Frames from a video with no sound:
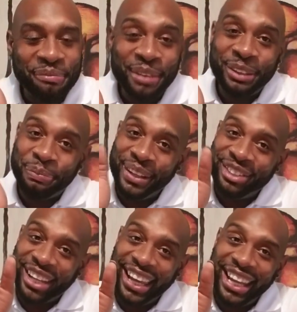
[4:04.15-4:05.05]
Miss
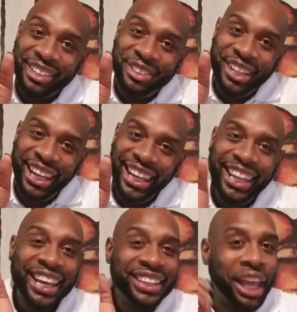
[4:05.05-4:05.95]
PJ and SG,
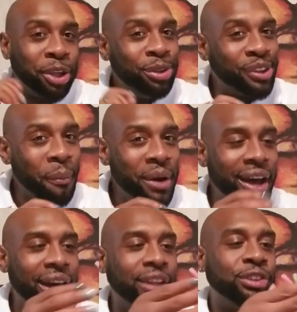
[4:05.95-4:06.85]
thank you so
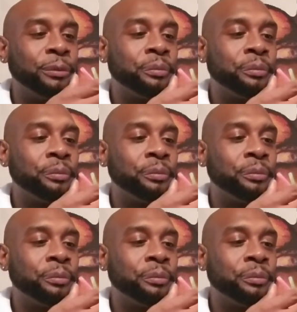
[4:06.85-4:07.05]
much.